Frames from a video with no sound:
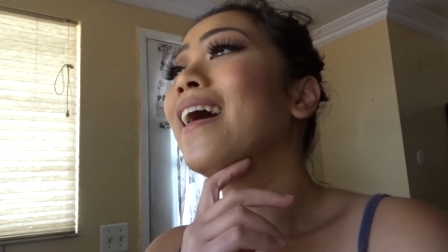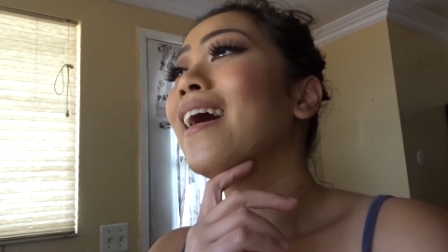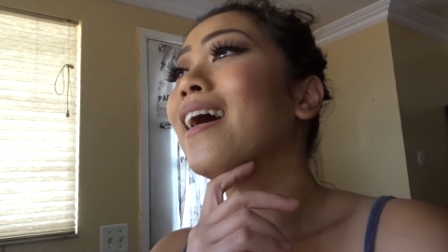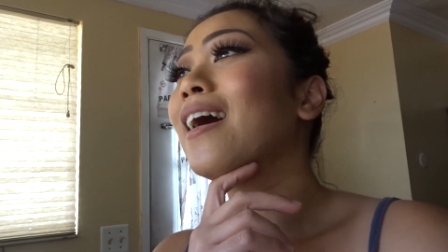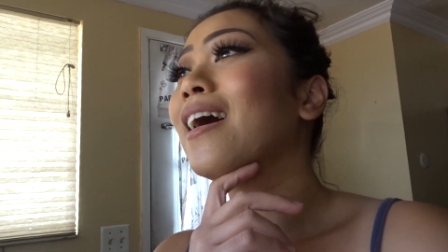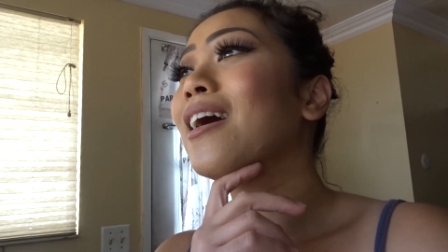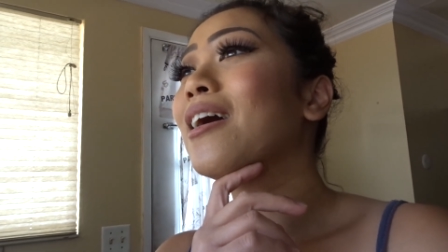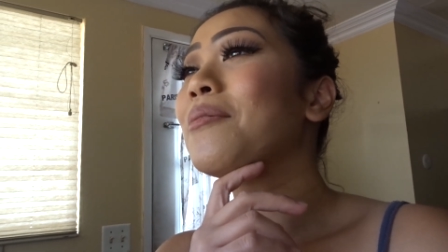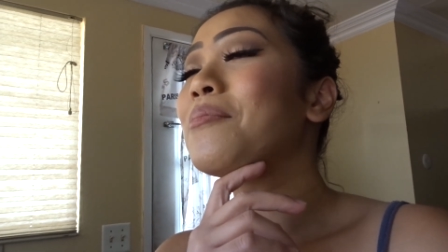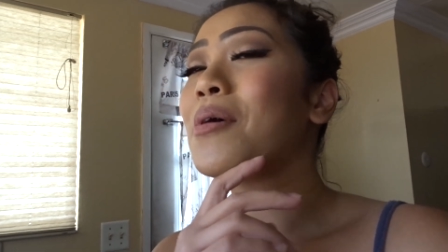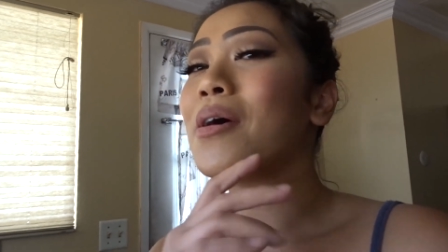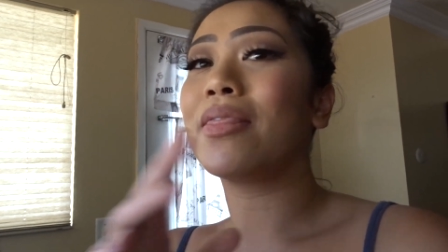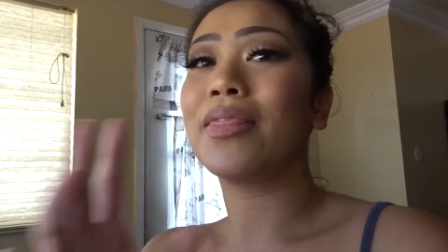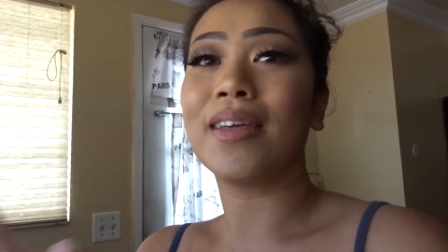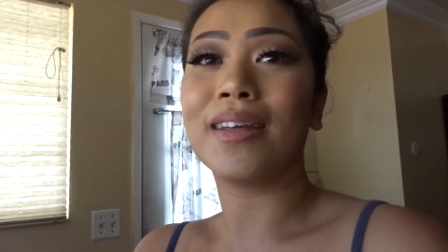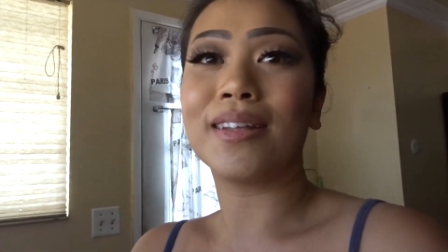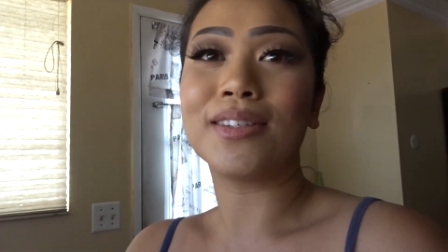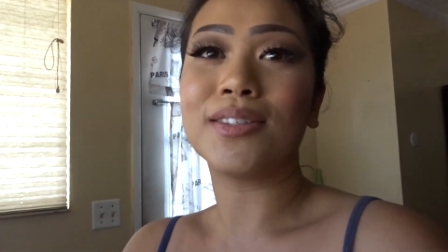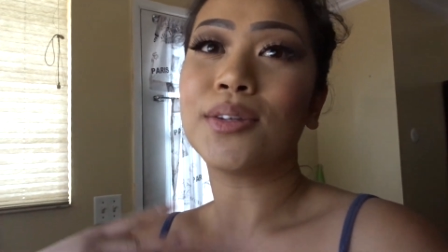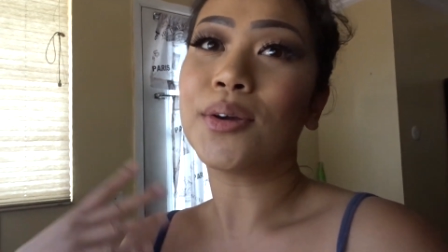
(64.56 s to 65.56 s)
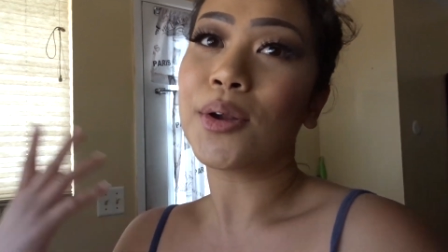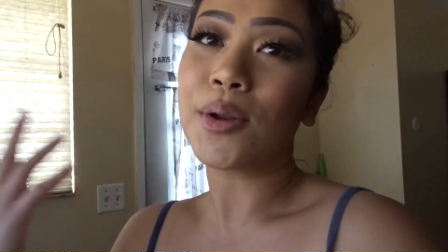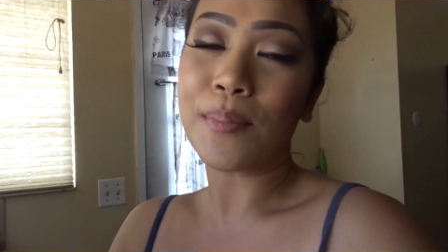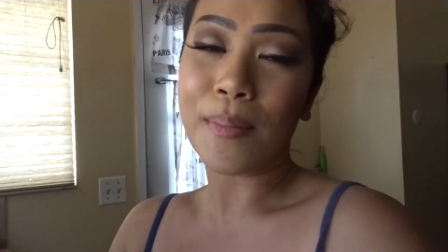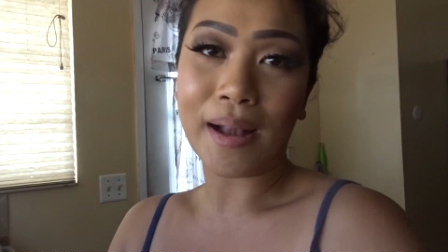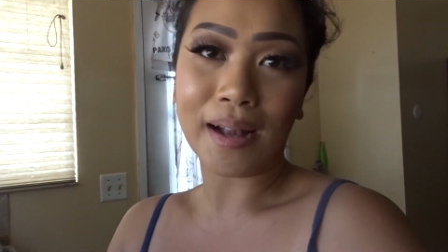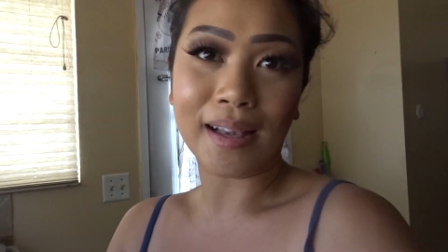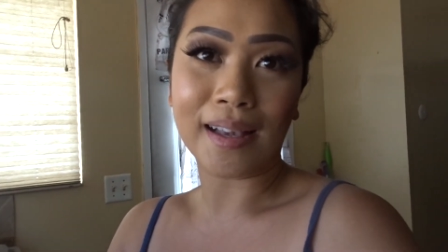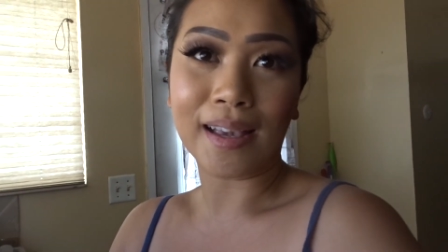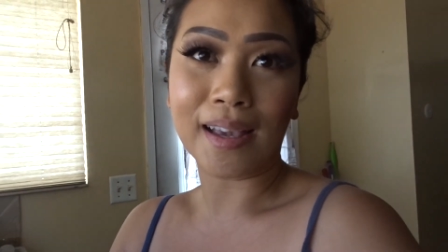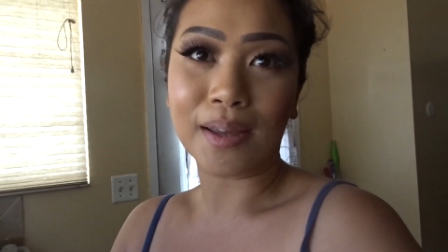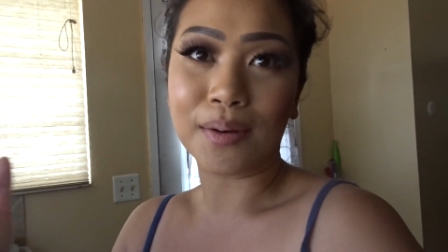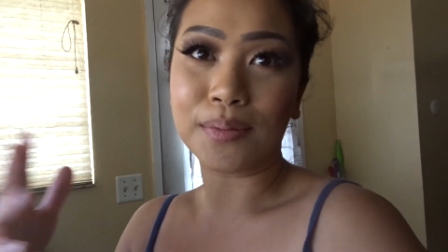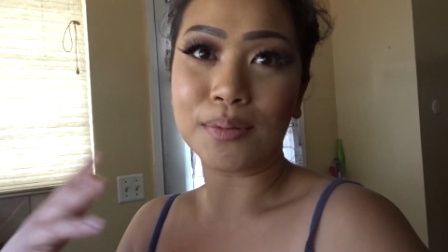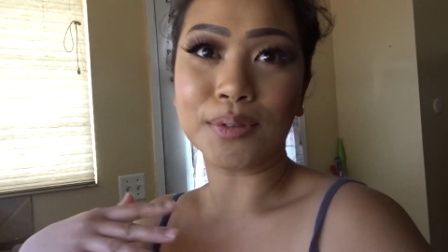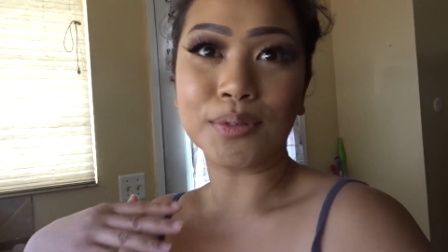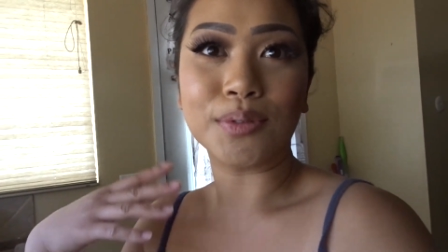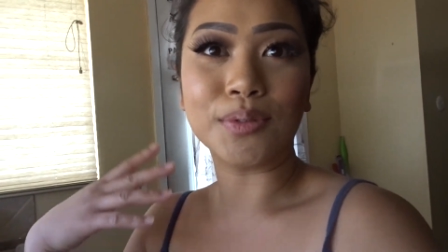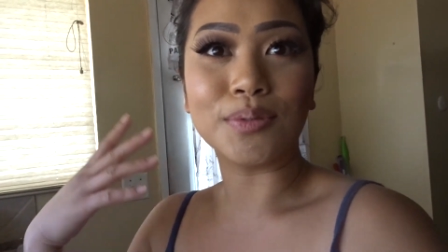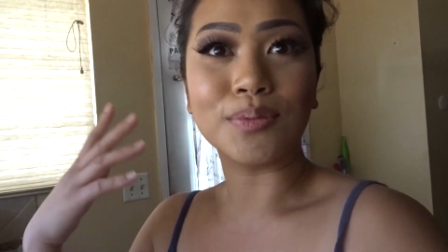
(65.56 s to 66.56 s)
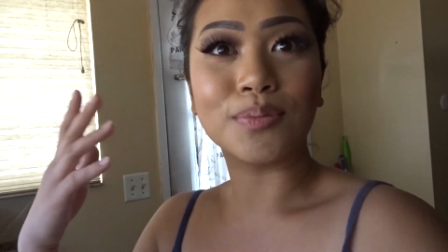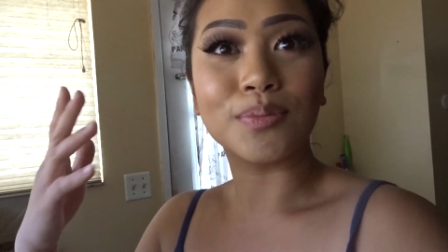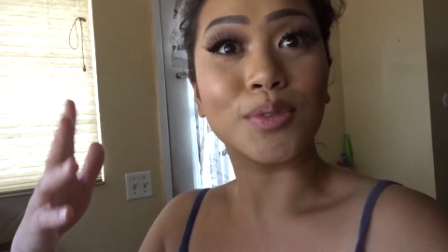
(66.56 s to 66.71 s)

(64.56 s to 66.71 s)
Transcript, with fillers: um, and then starting back again we'll